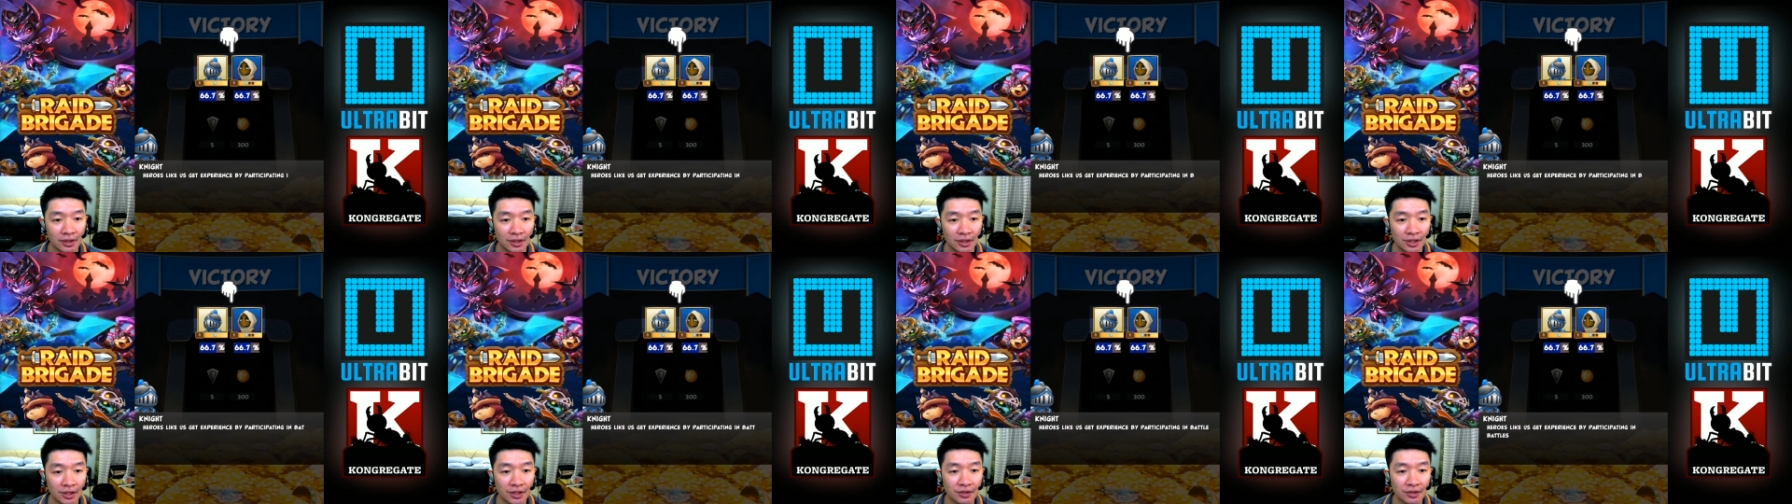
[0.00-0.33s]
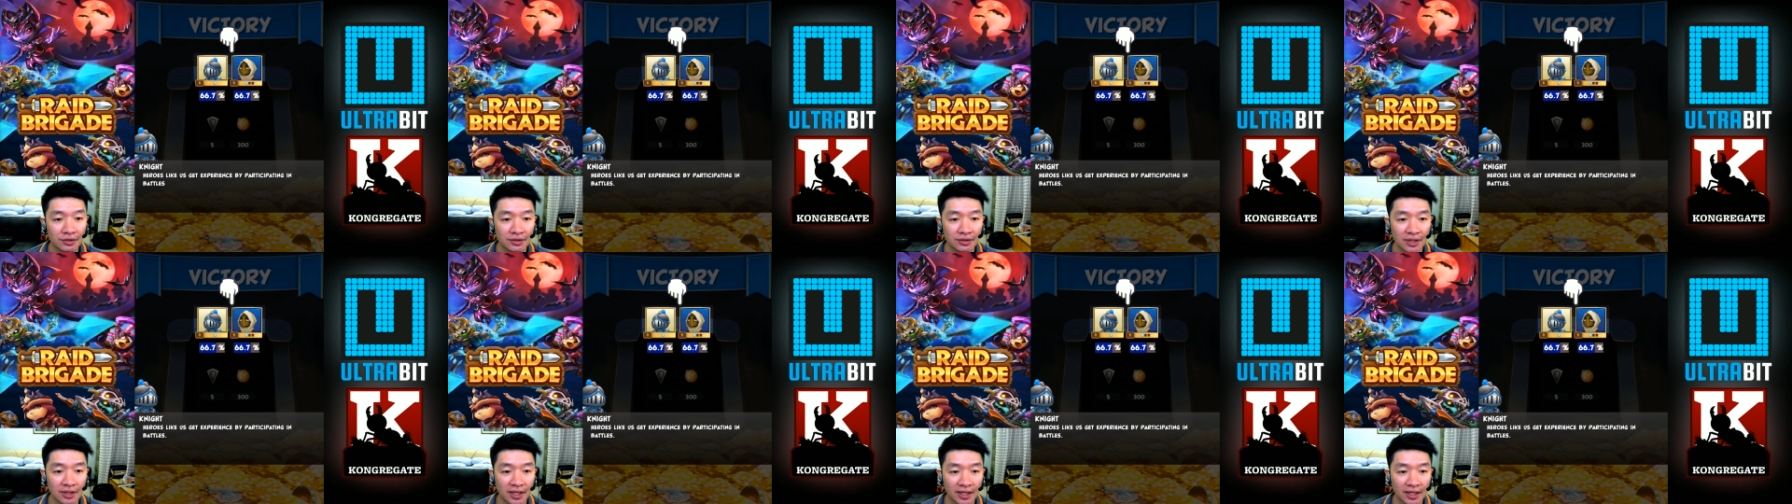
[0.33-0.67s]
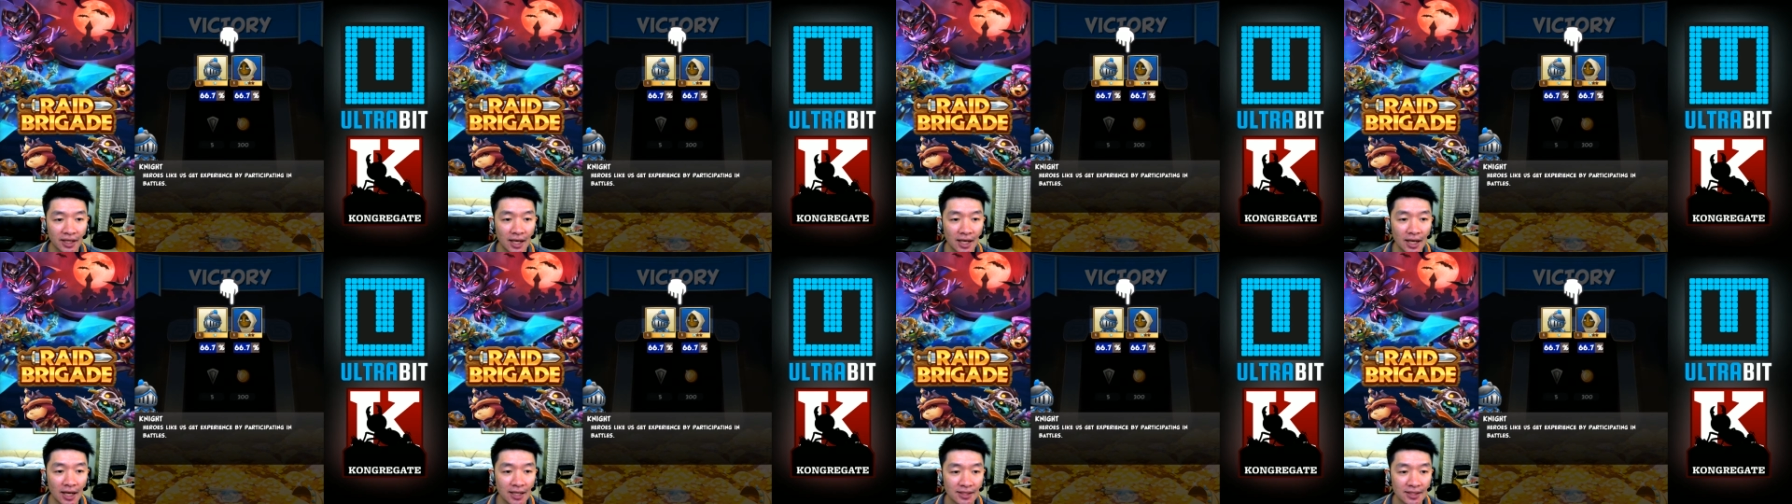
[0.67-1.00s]
Heroes like
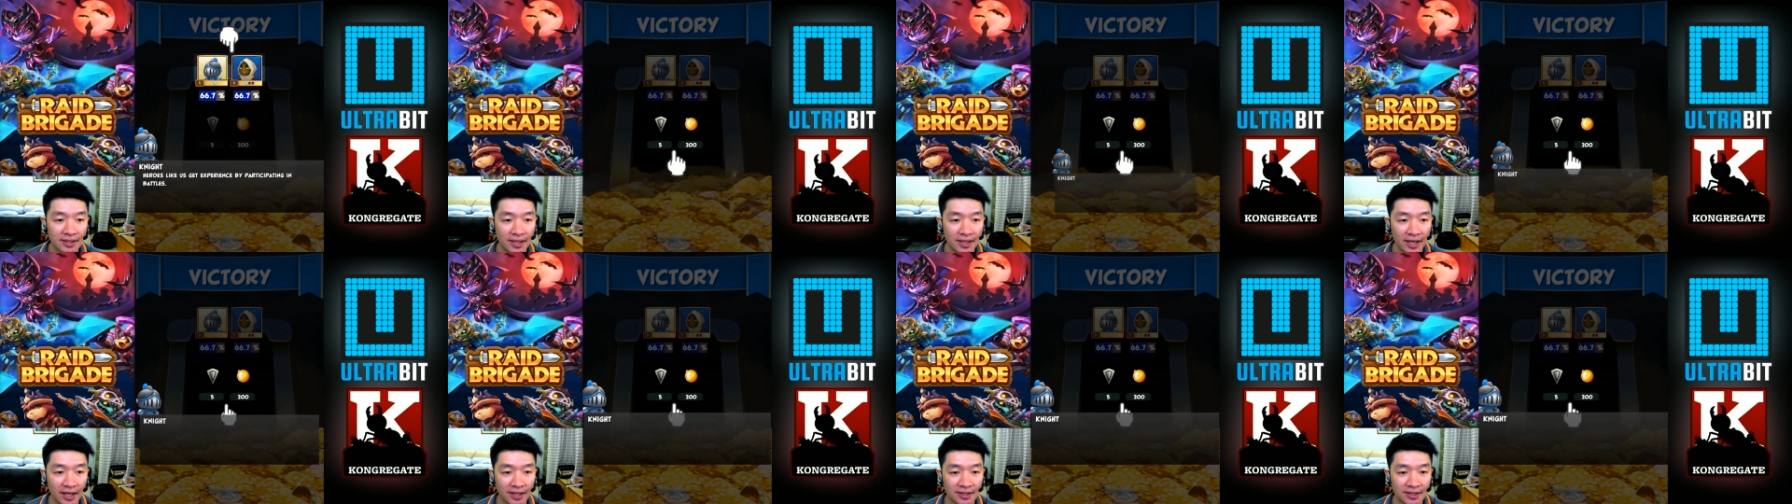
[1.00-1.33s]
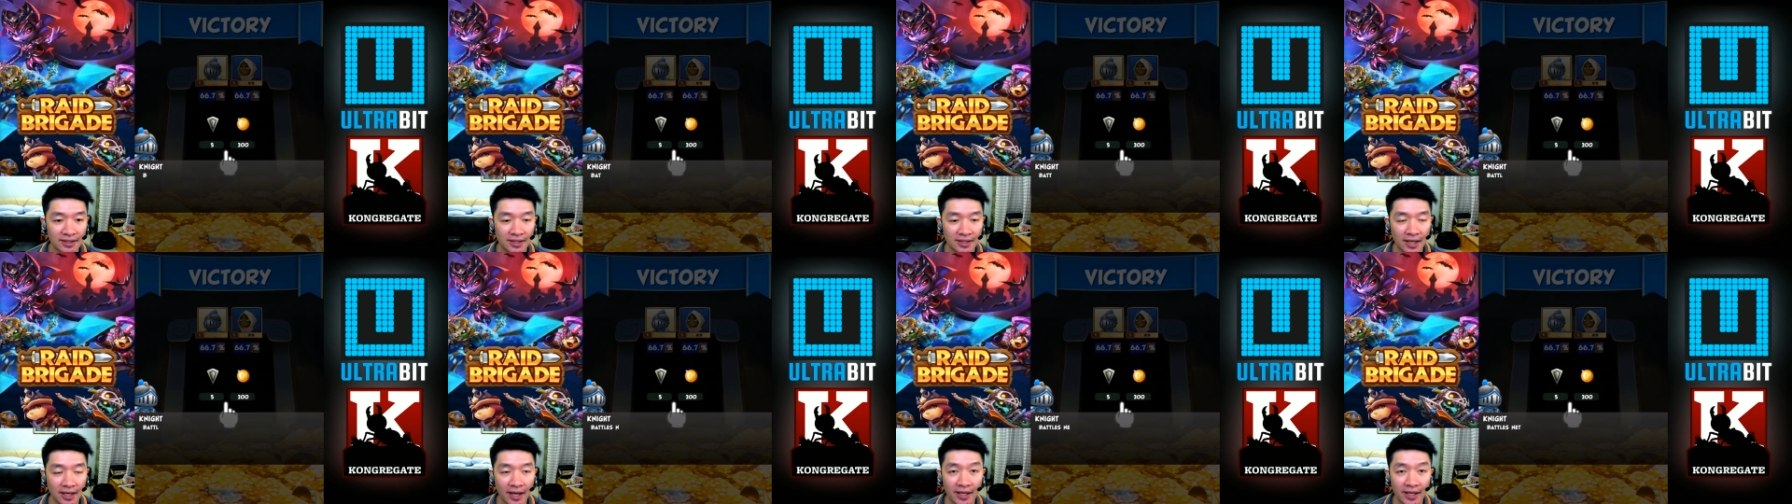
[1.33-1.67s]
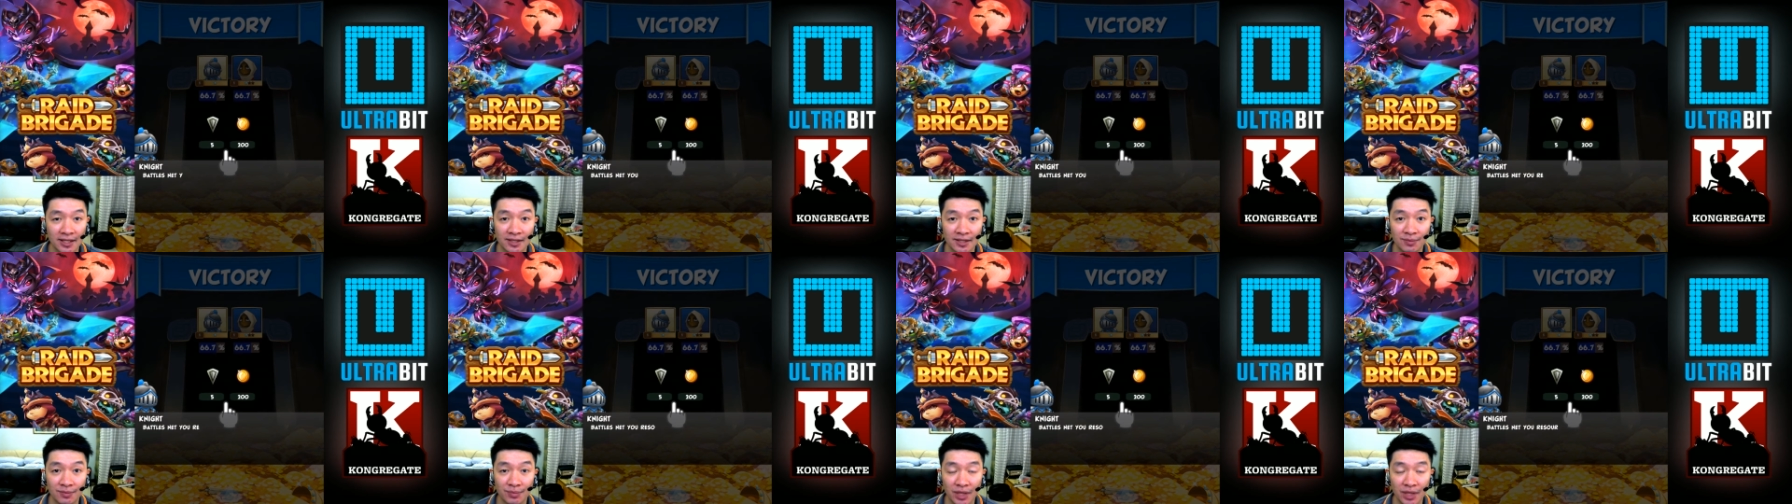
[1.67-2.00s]
us gets
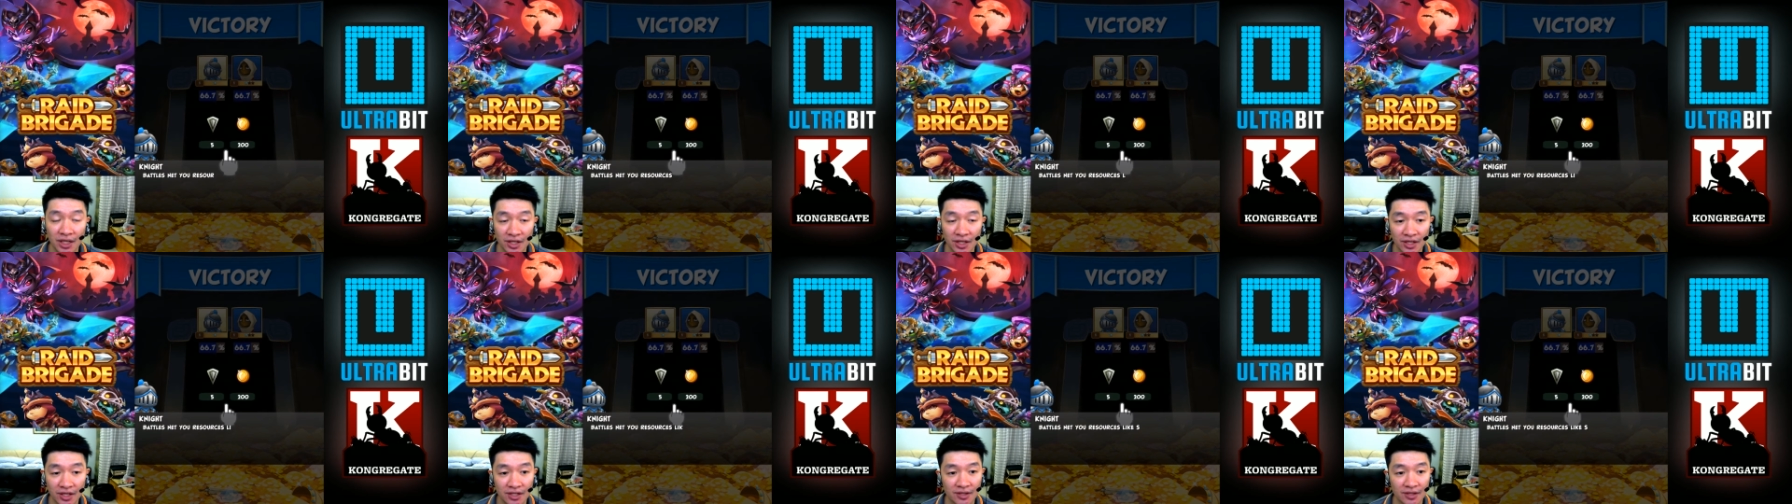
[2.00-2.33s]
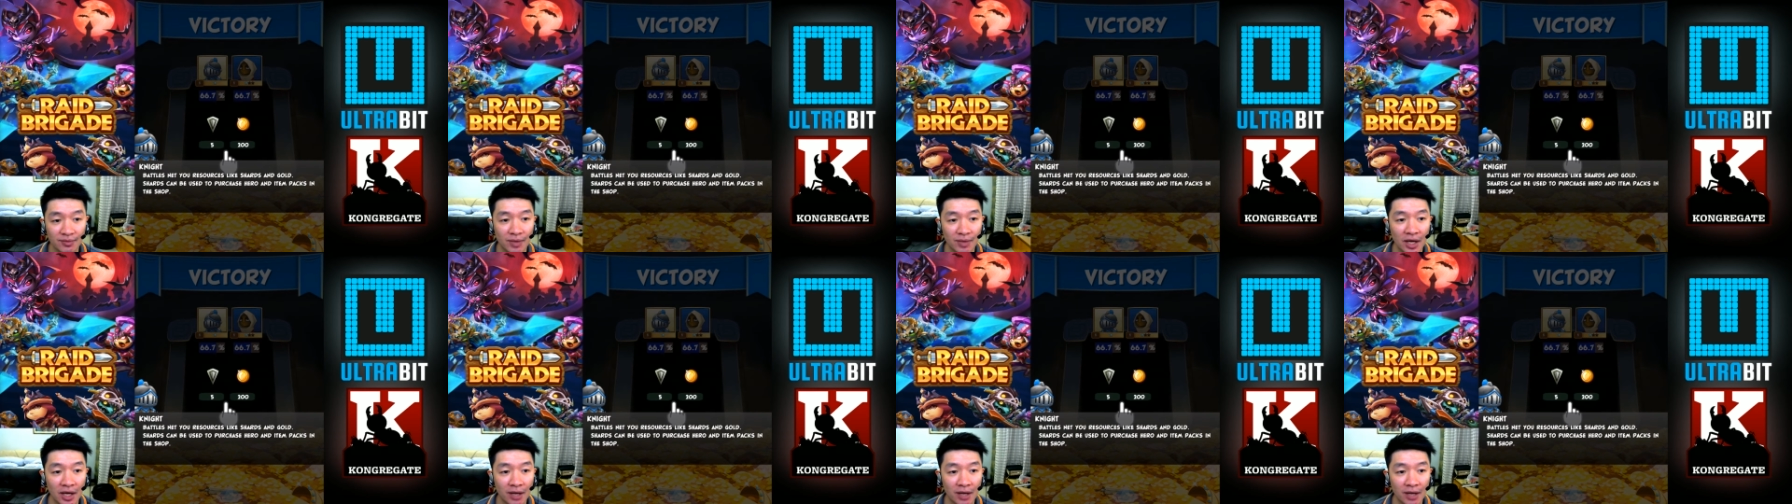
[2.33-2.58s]
experience by